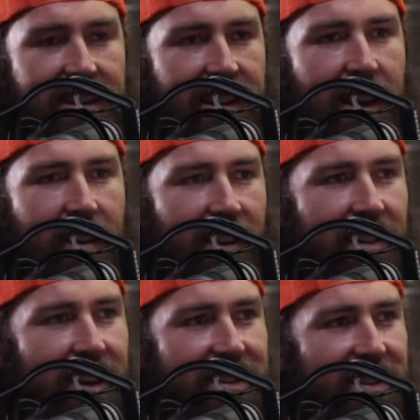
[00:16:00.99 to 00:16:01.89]
accounting
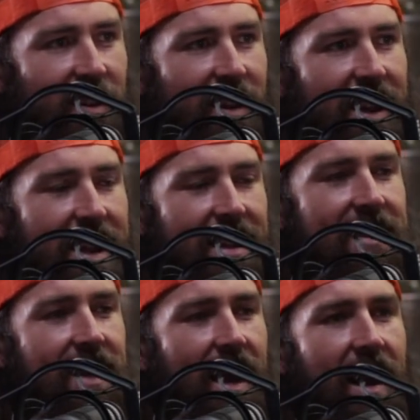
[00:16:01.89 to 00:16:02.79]
classes are
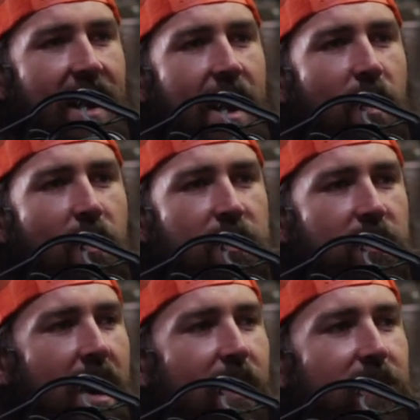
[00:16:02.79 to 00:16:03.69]
insane. How
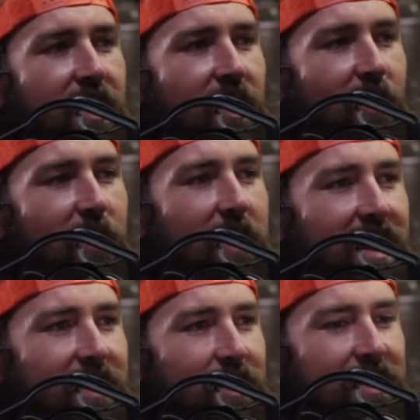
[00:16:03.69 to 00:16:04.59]
is a human being
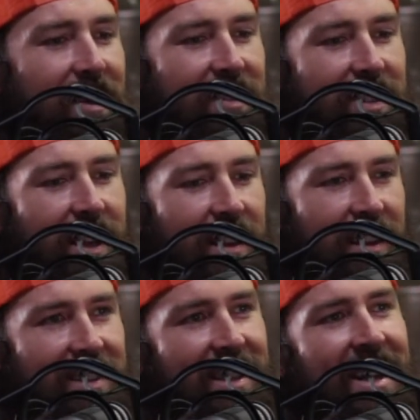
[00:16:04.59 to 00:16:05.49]
supposed to understand
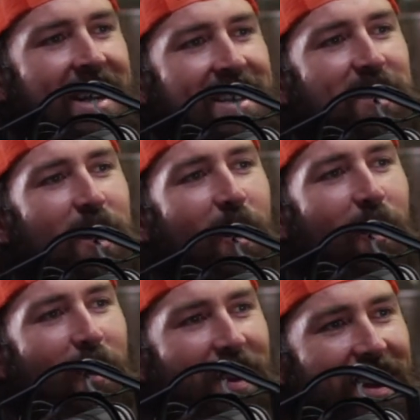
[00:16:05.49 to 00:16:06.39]
this?
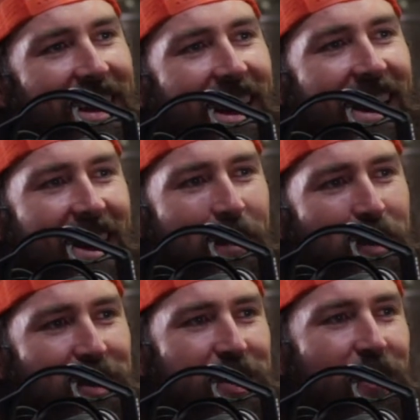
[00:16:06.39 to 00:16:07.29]
So I got
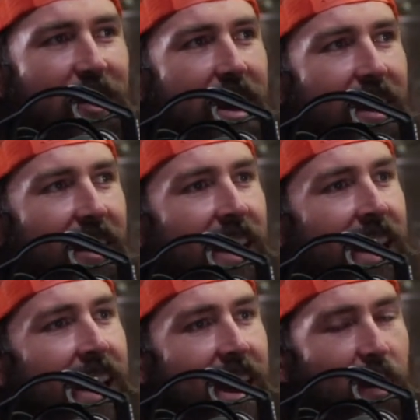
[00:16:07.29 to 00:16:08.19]
pushed over there,
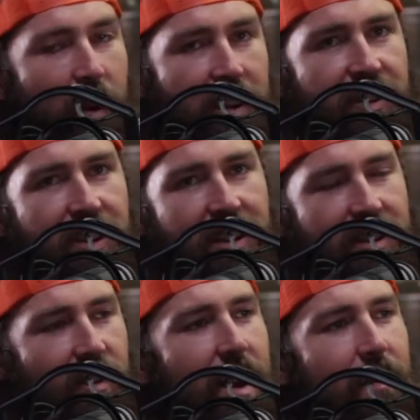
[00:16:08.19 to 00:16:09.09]
which is
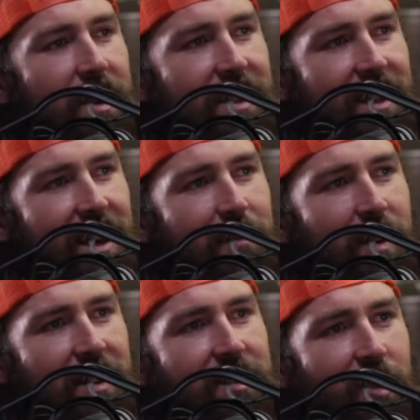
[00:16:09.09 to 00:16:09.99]
great because it led
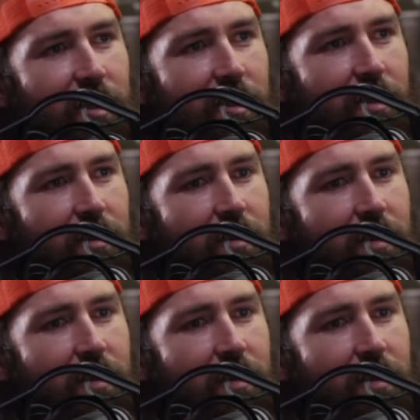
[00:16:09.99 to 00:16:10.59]
me to